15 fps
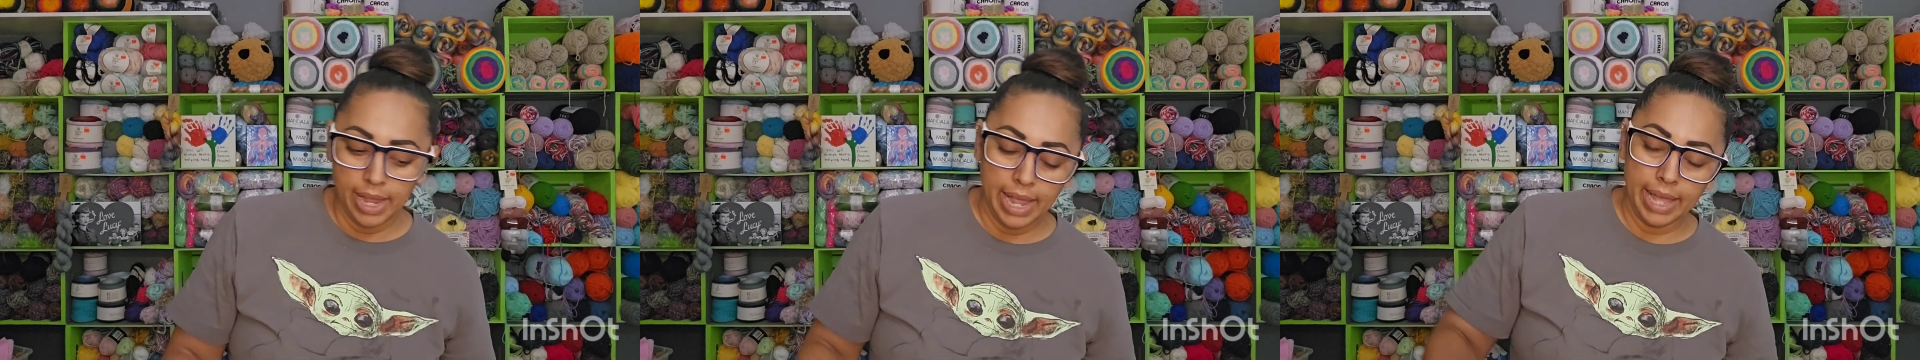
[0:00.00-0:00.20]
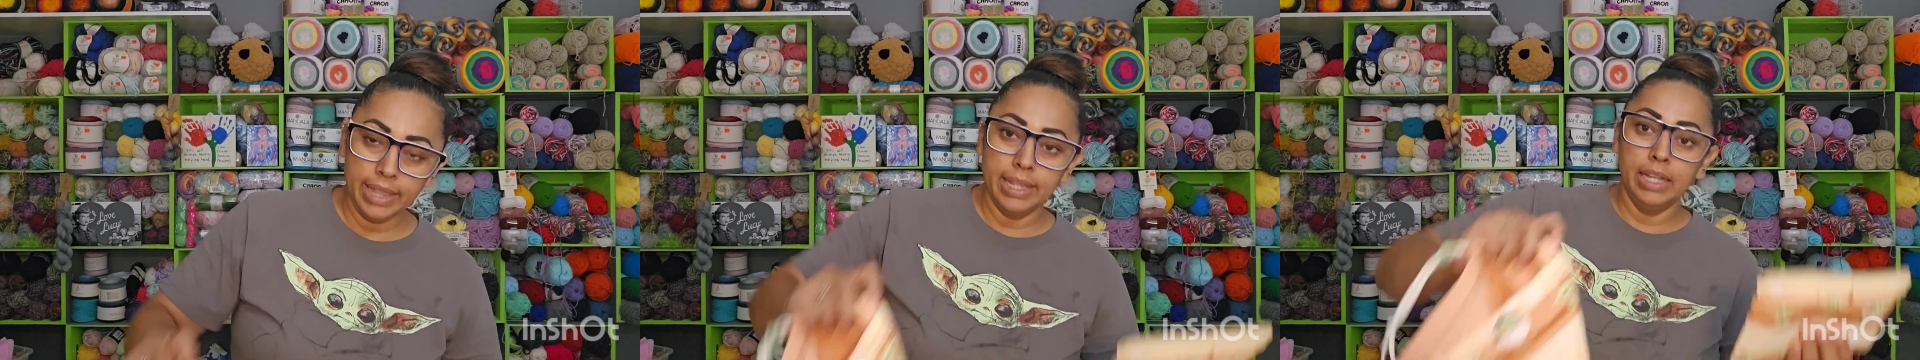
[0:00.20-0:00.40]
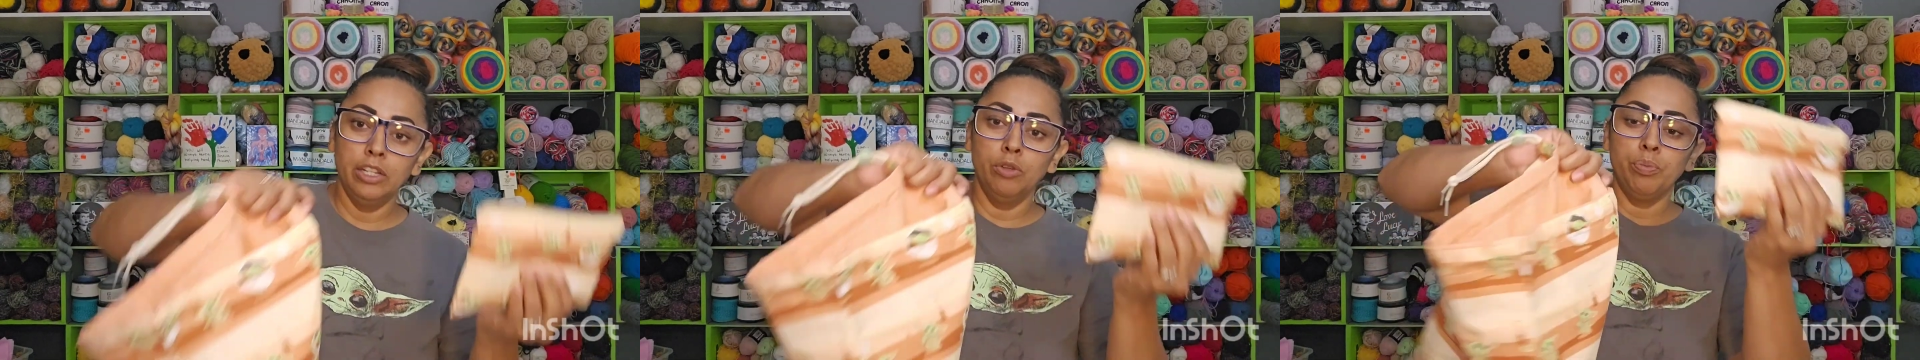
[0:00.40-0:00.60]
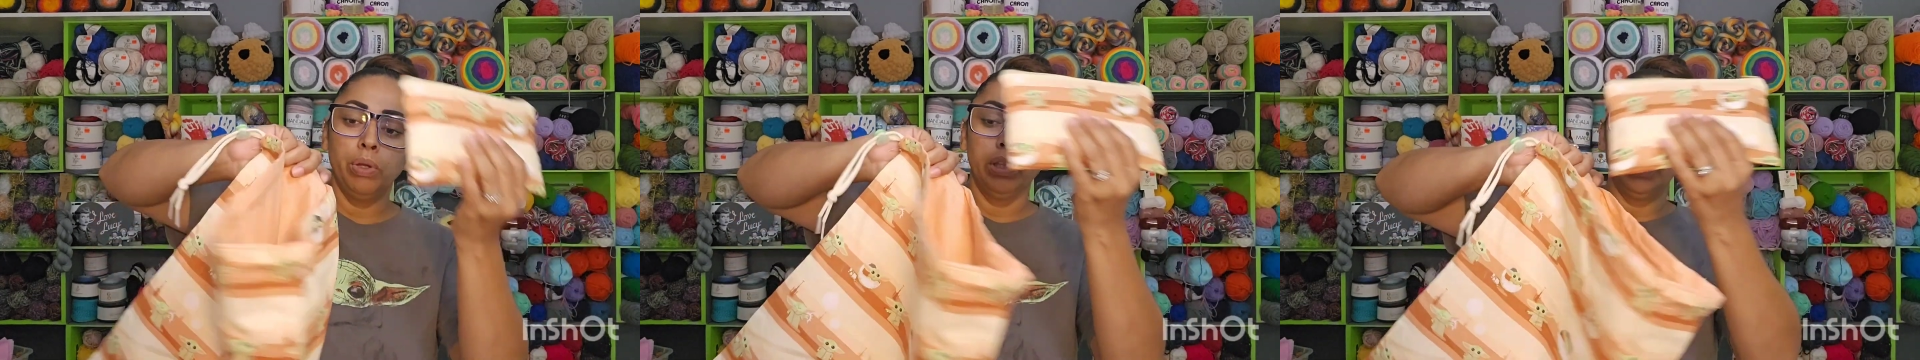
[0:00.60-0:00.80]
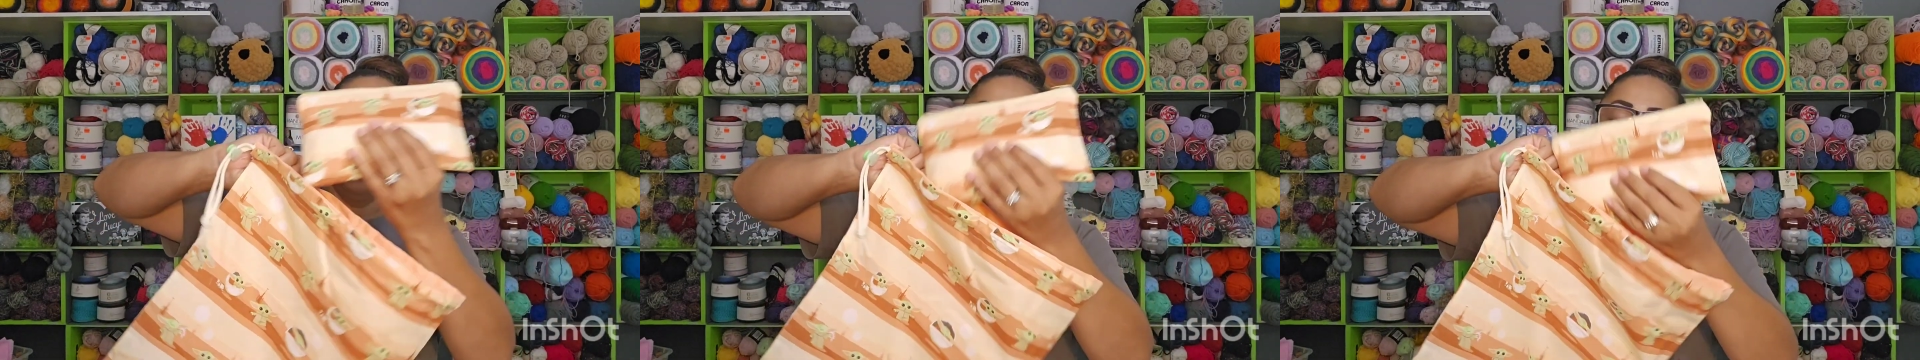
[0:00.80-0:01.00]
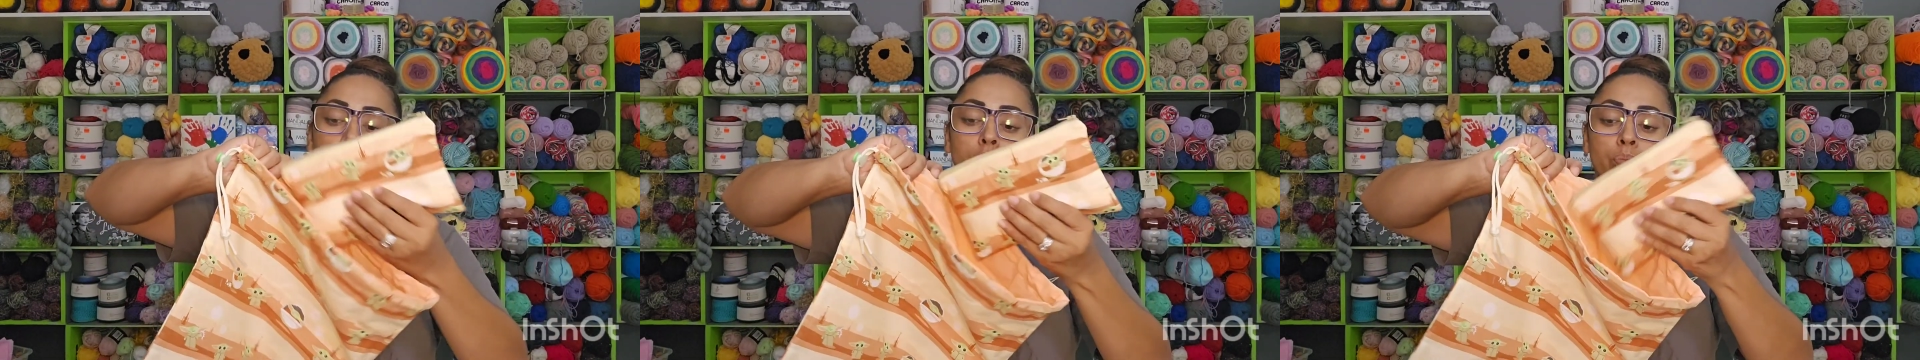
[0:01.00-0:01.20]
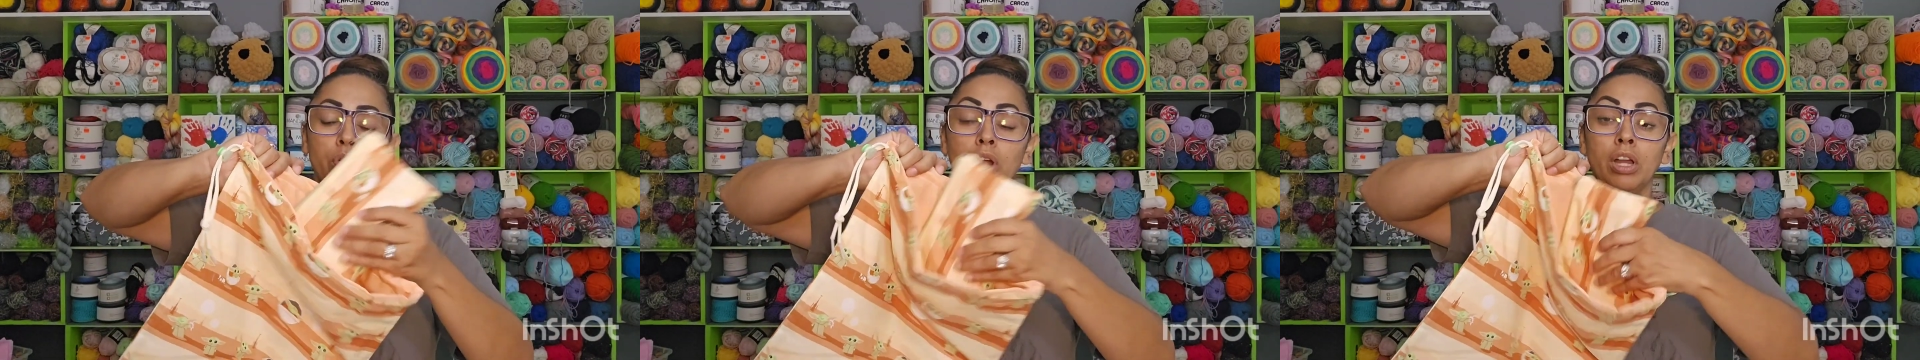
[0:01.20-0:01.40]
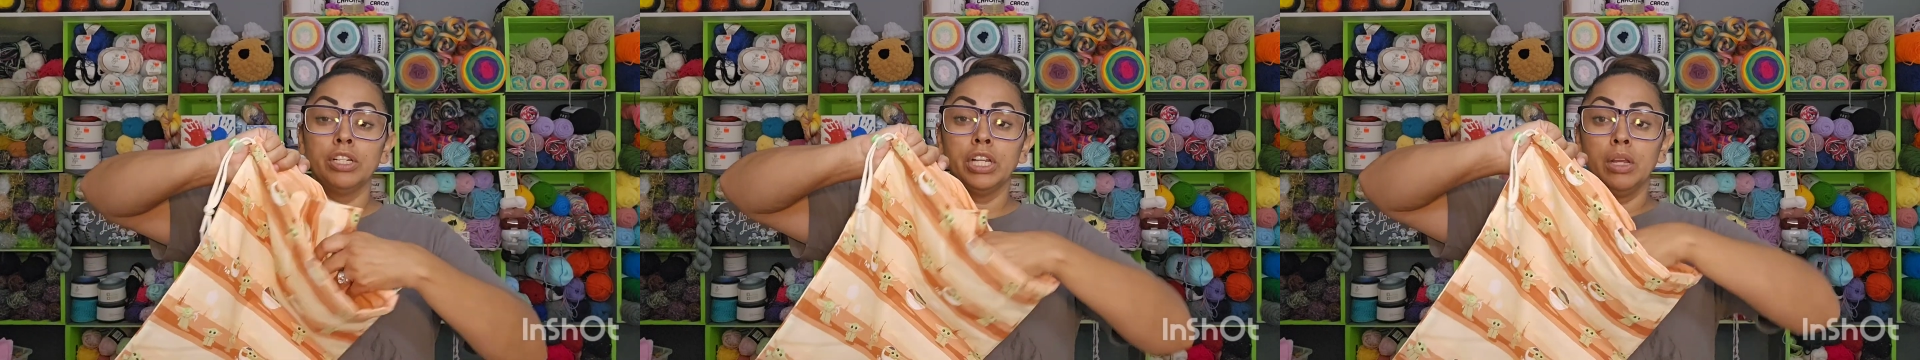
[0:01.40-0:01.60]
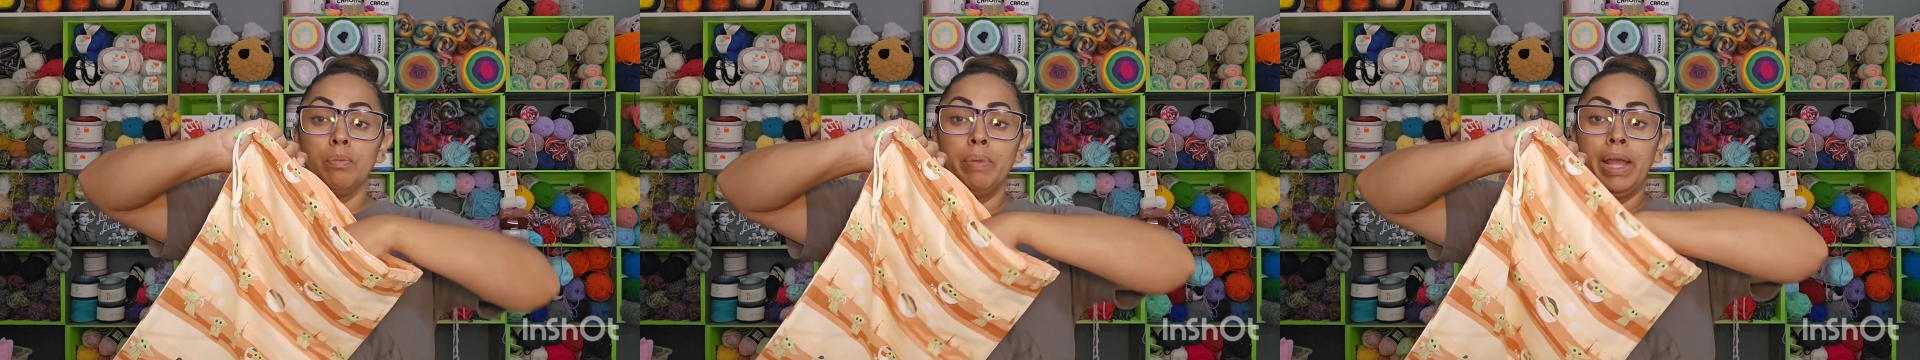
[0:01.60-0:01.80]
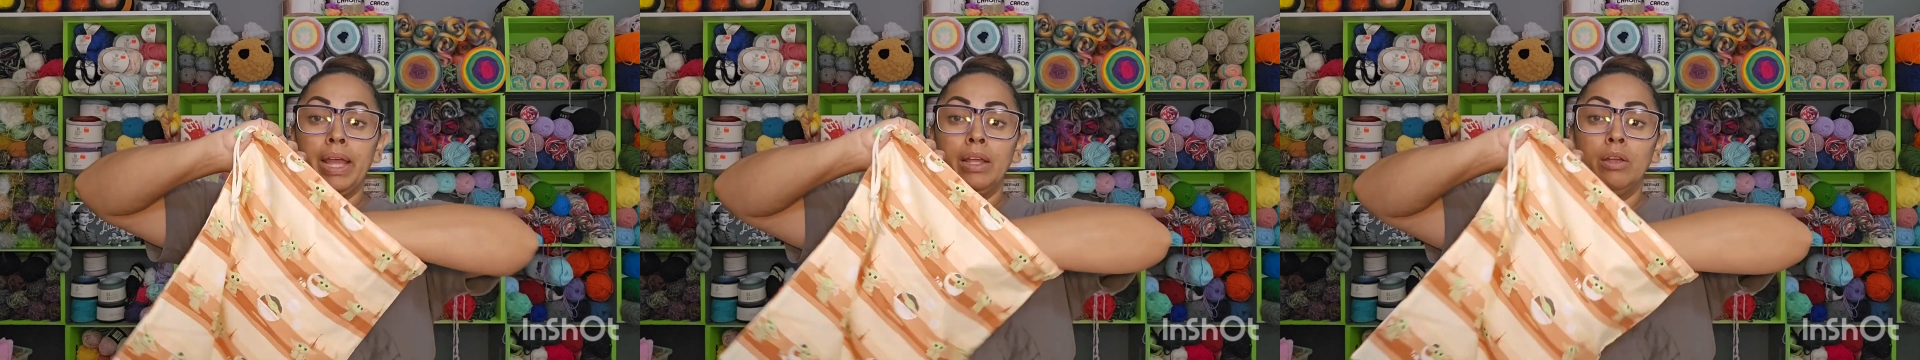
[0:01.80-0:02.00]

and then you put that in your project bag